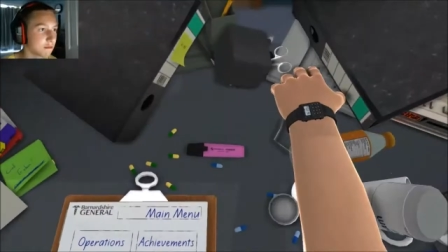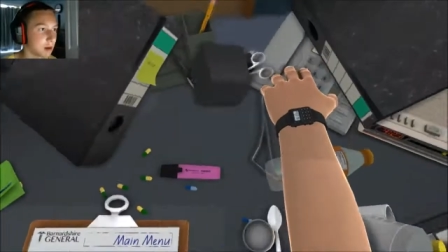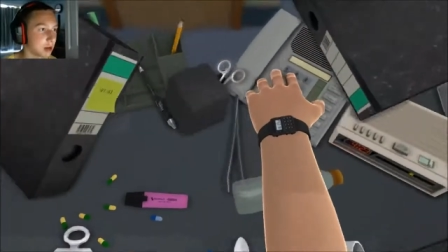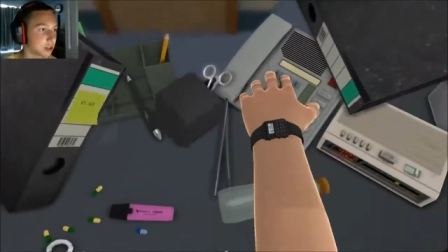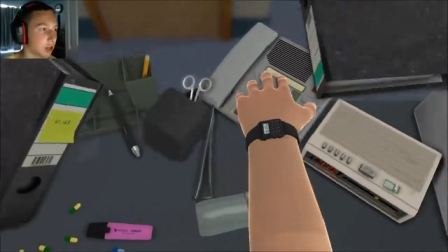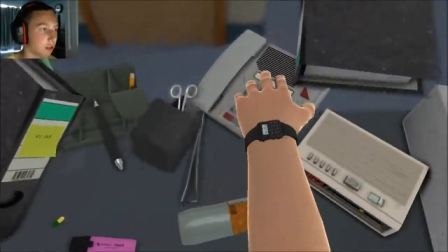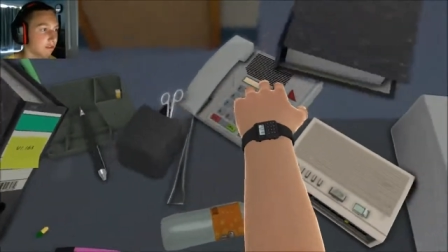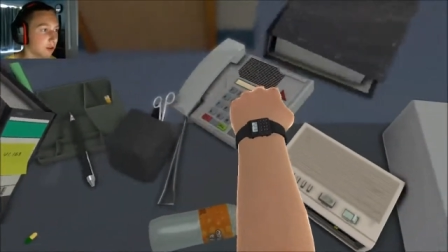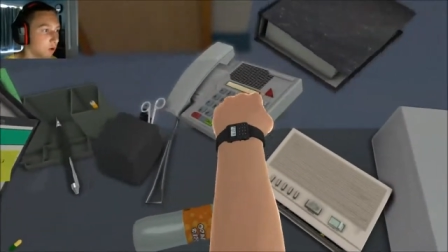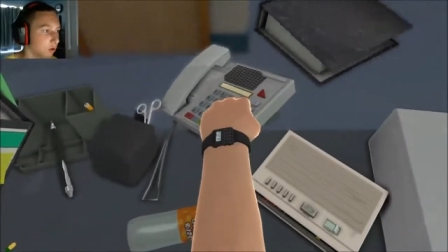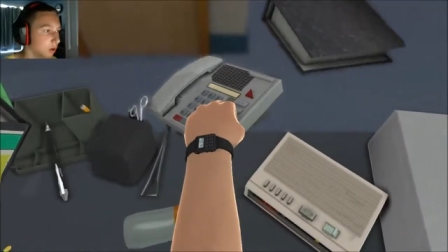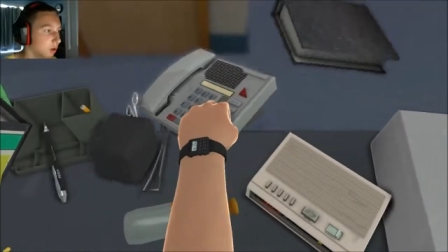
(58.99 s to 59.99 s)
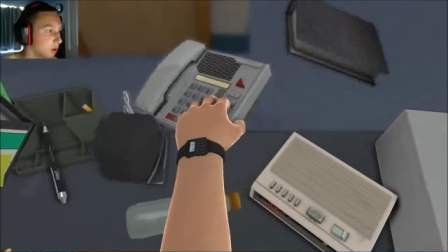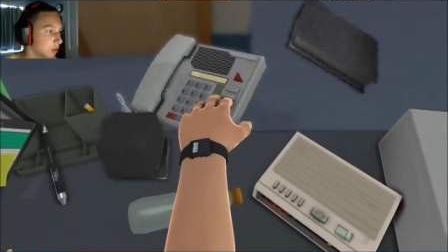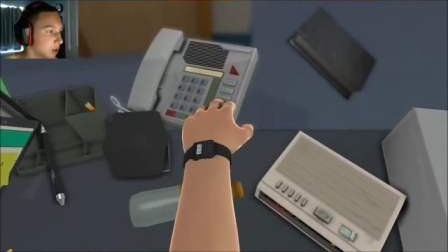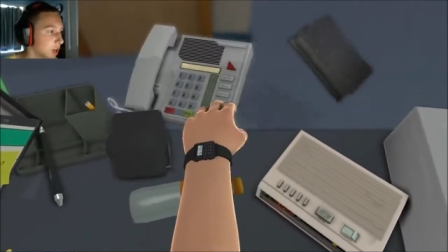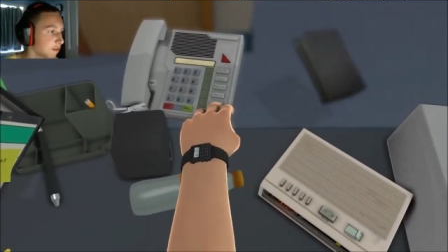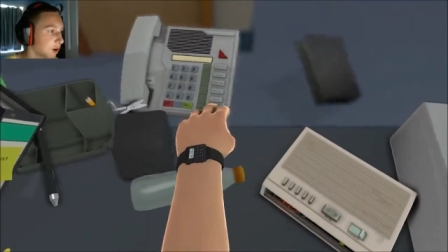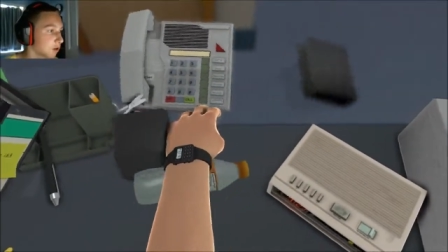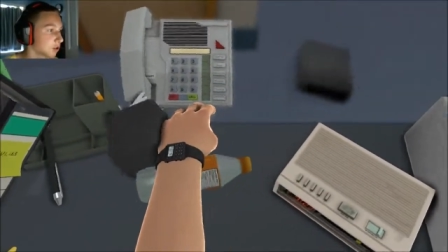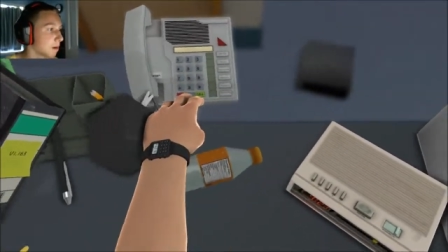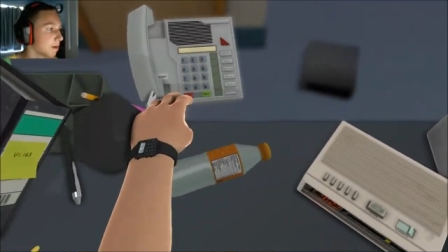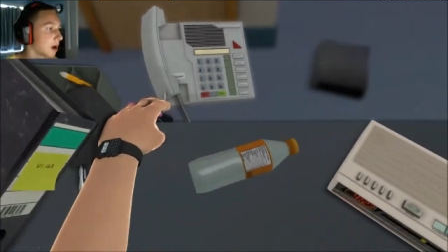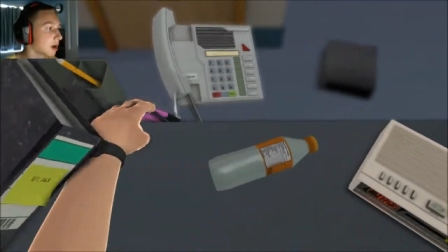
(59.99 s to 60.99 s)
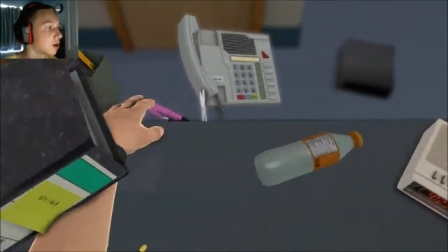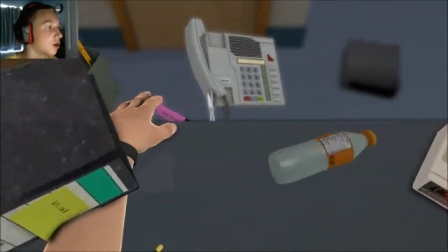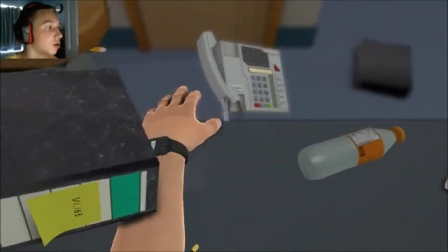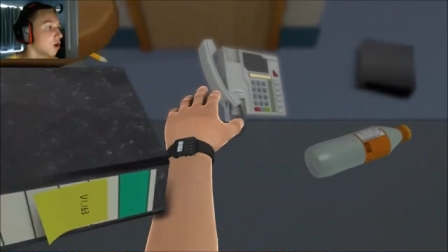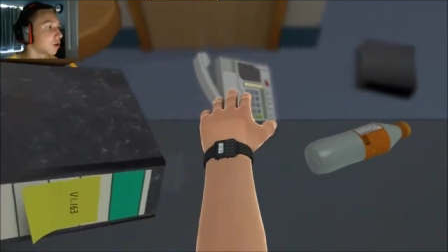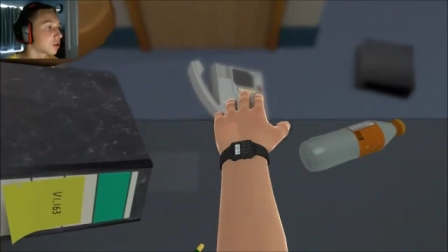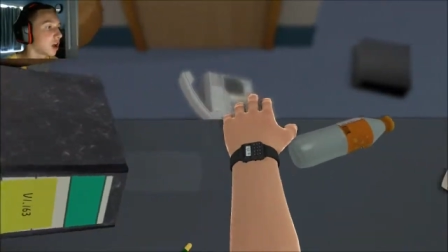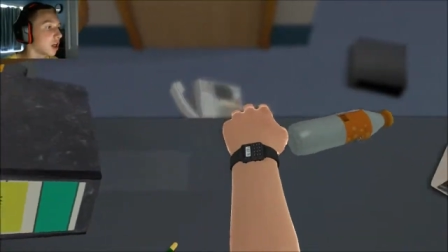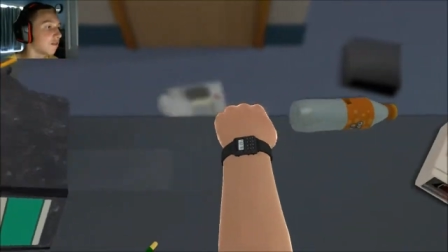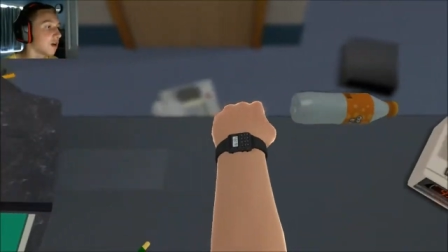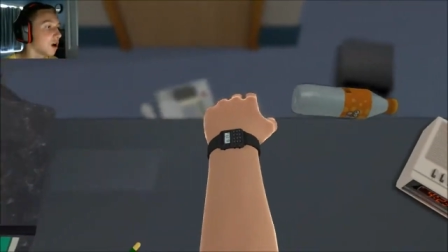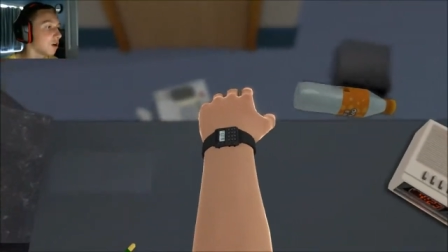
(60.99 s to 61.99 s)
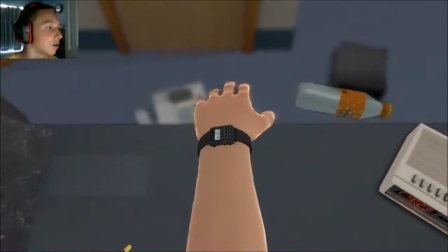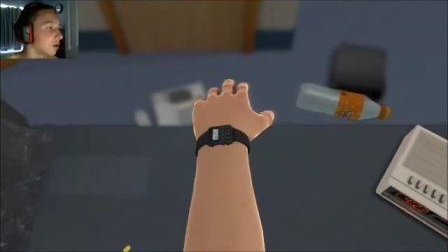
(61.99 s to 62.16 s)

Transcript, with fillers: my telephone. Telephone, come back. No, telephone.